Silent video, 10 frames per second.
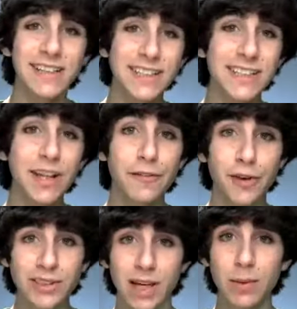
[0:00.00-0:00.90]
This isn't the
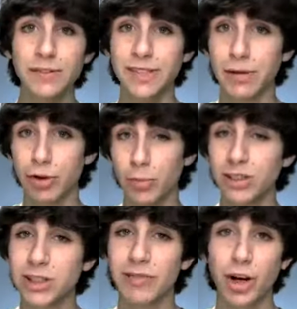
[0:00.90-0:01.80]
first time we've seen
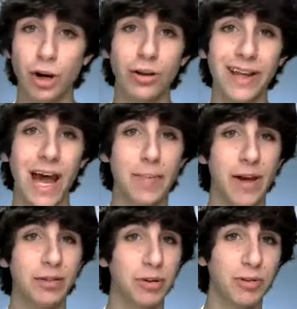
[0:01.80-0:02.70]
rumors of an early
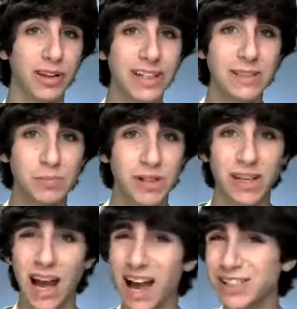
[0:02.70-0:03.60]
iPad 3 release,
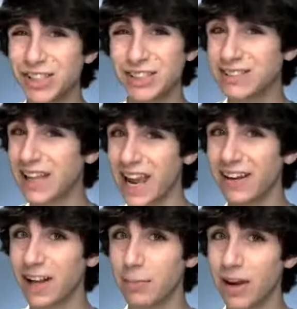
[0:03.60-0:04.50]
but I just
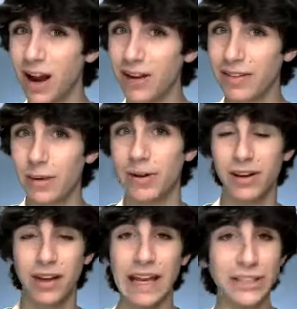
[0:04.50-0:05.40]
can't get behind them.
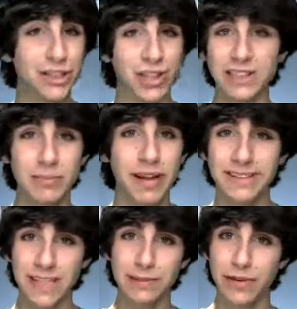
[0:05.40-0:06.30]
It just doesn't
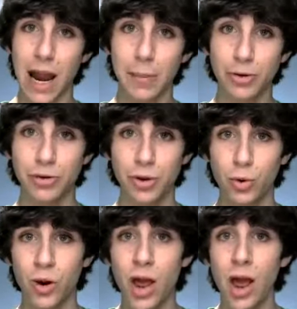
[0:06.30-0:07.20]
make sense for Apple
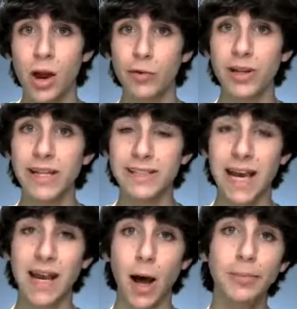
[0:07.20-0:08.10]
to release
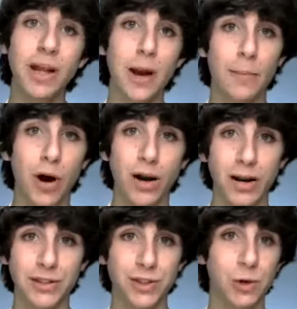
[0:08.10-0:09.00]
an updated
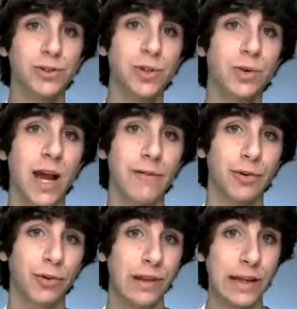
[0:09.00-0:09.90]
product so soon
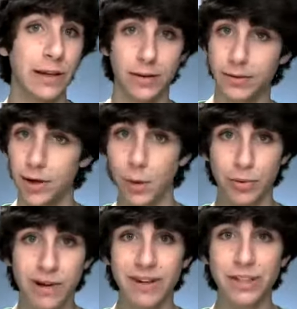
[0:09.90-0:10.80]
after the
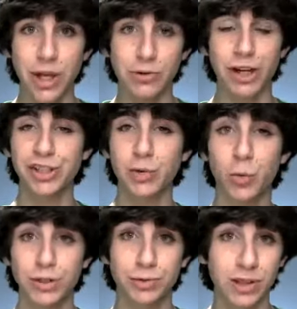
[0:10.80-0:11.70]
previous
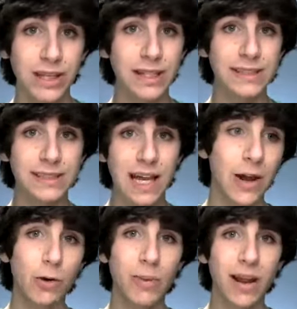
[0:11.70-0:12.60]
generation was released.
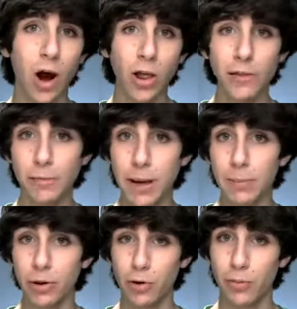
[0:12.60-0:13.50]
It would make all of the
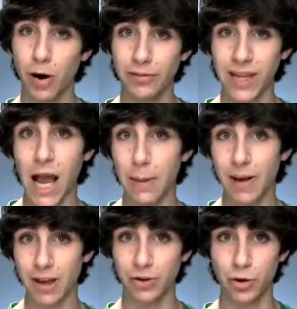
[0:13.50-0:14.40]
people who bought the
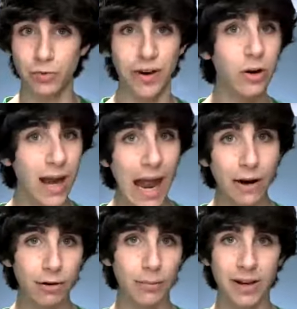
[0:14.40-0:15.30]
iPad 2 very
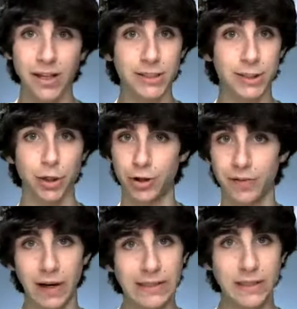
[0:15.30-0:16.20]
angry because their
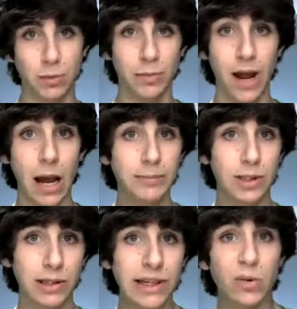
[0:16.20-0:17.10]
devices would be
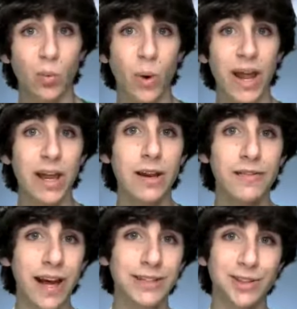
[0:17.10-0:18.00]
obsolete way
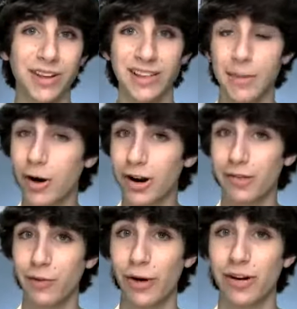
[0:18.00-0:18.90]
faster than they
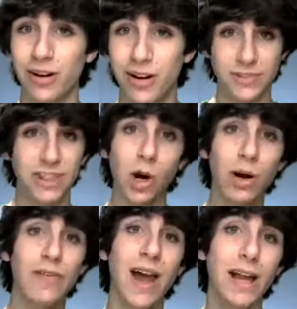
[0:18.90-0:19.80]
bargained for. So
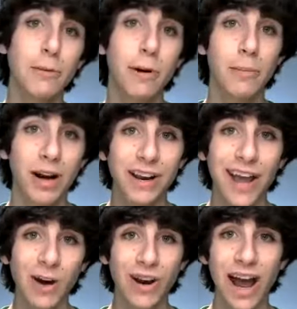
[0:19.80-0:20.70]
if I had to put money
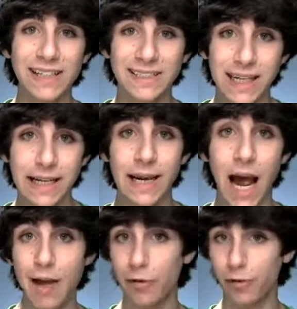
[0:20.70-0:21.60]
down, I'd say
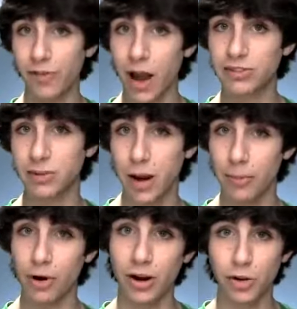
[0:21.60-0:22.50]
iPhone 5
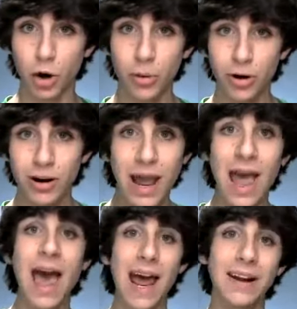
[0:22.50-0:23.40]
September, October,
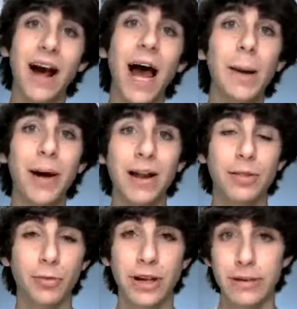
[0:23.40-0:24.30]
and
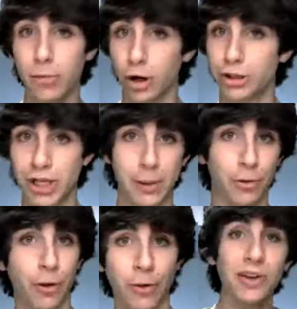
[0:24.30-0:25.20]
iPad 3 March,
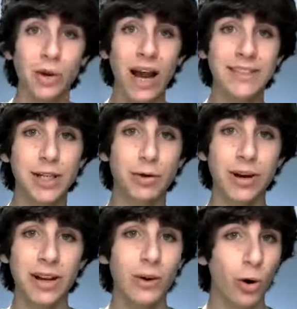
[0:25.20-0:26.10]
April. Do you guys
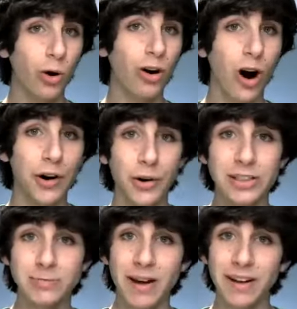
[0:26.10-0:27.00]
agree, or are you
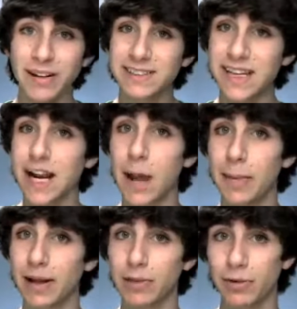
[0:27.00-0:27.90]
expecting to see an
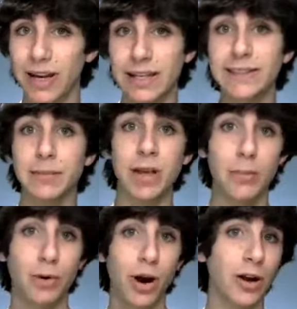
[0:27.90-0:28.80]
iPad 3 in
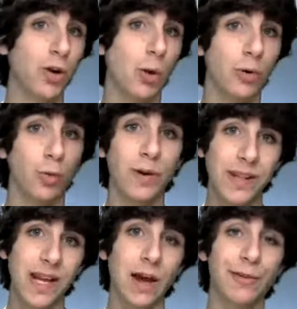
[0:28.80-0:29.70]
September, October
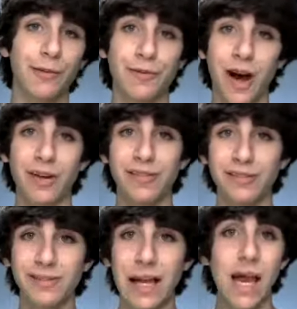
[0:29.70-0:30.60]
with the iPhone 5?